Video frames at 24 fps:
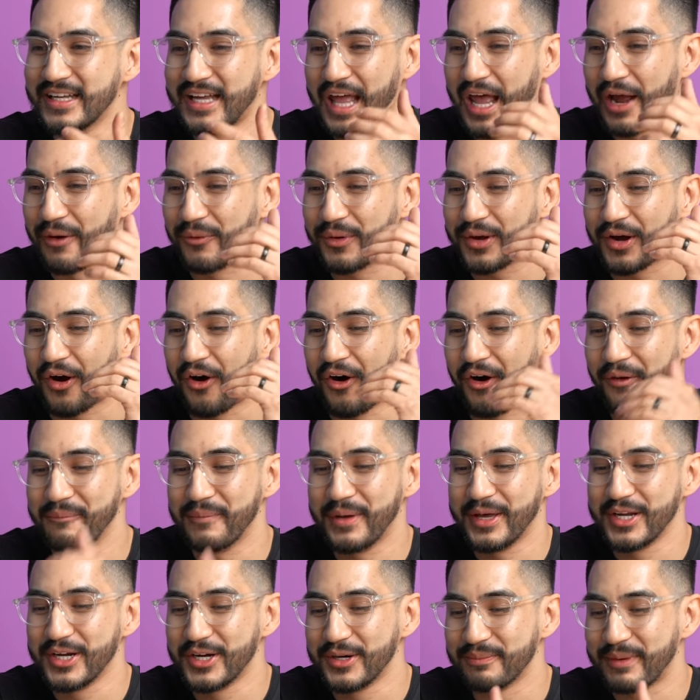And we all
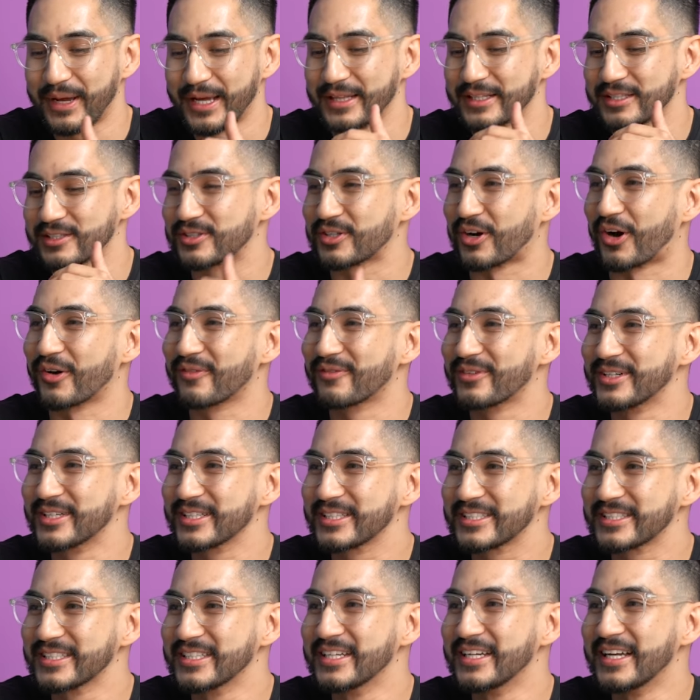met up at
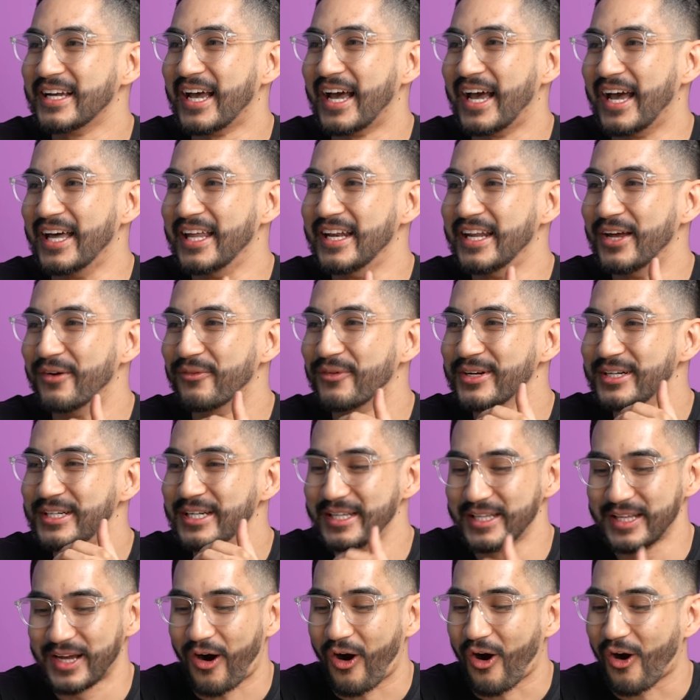Starbucks and then we
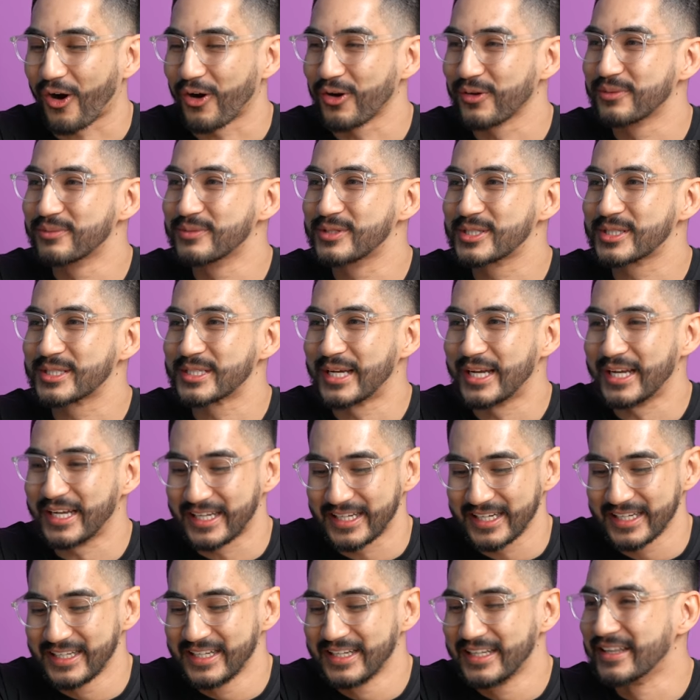did the Harlem
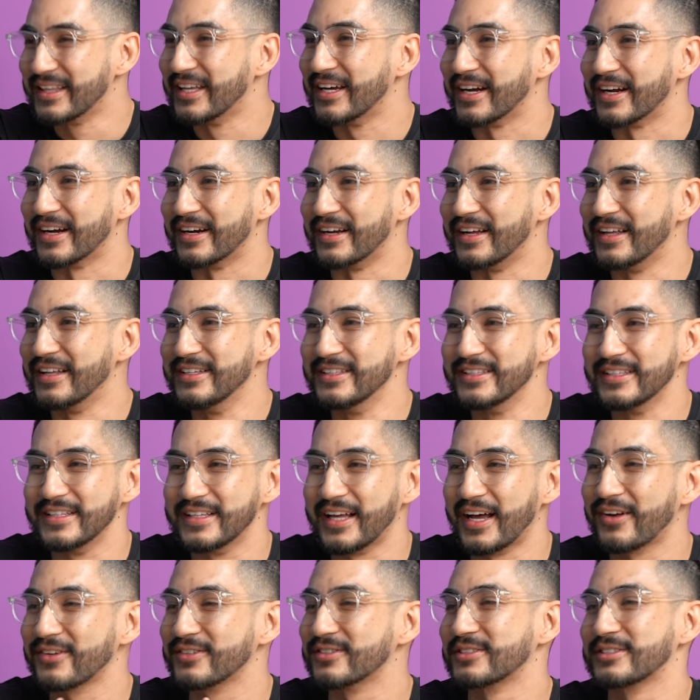Shake there. It,
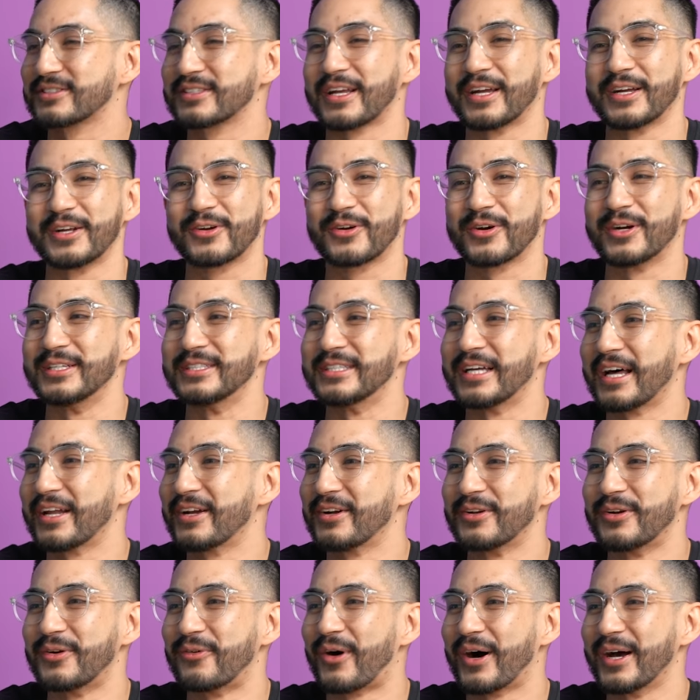that was like crazy. I
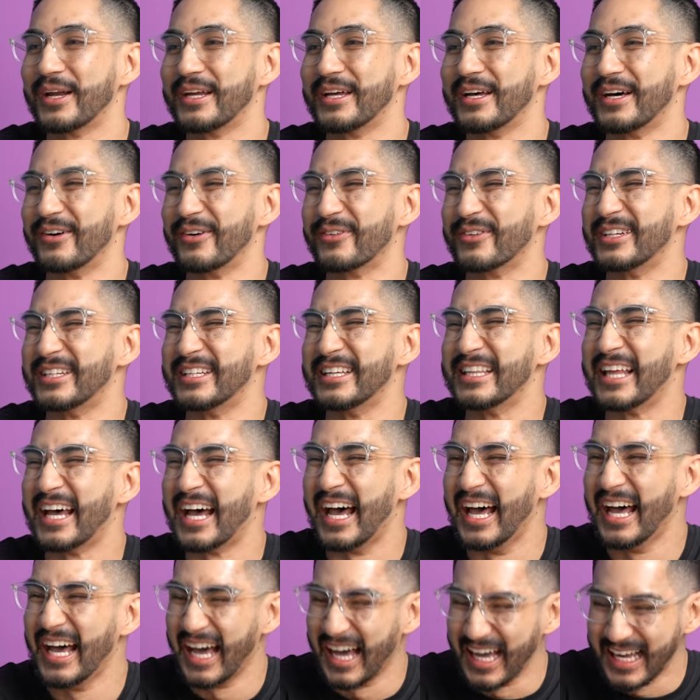don't know why the hell we did
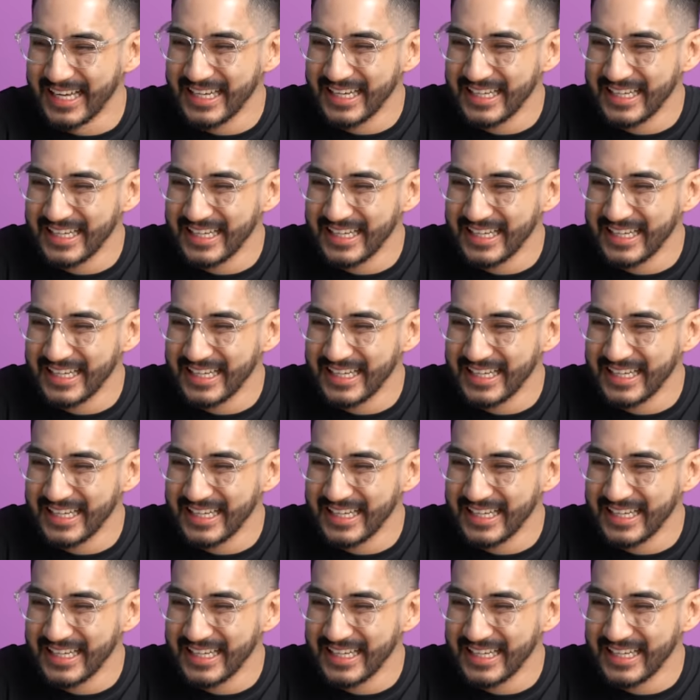that.